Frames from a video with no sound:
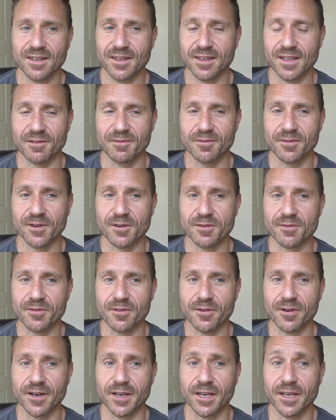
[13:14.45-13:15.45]
then feel
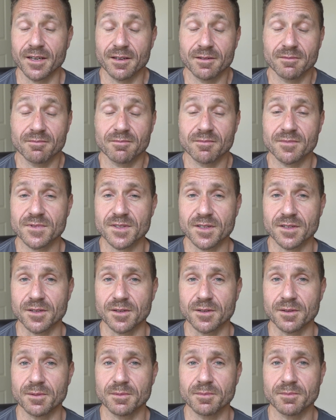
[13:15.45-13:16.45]
free
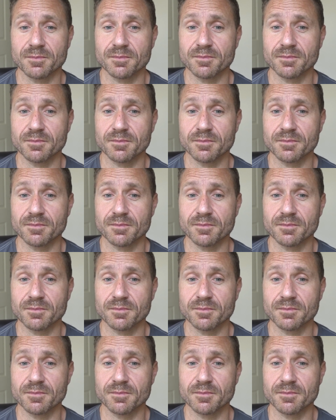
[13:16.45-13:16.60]
to